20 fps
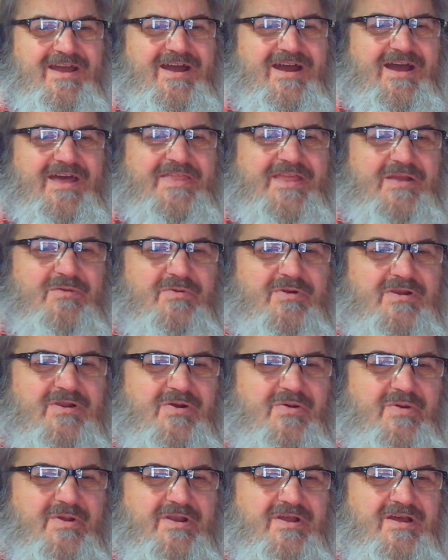I think we're
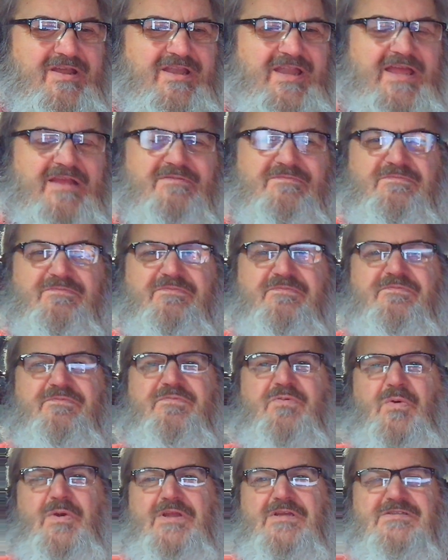going on like
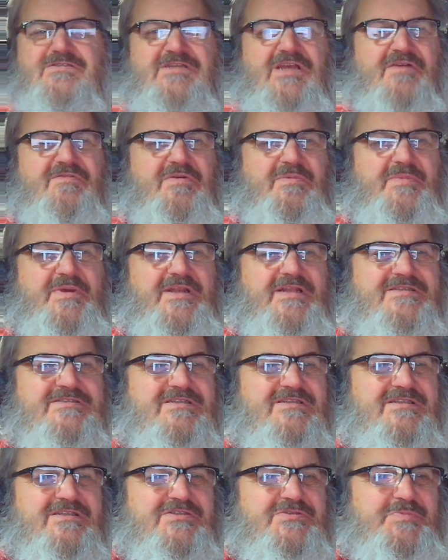47 minutes
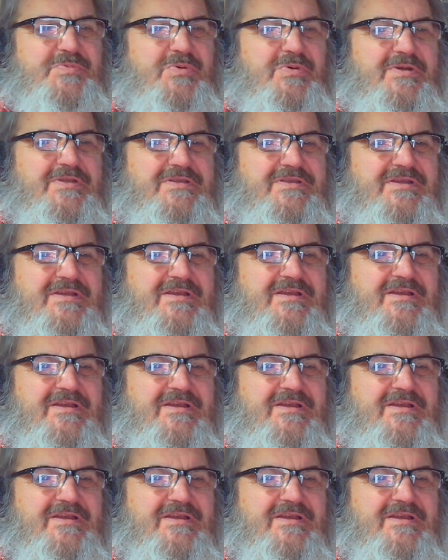at this point.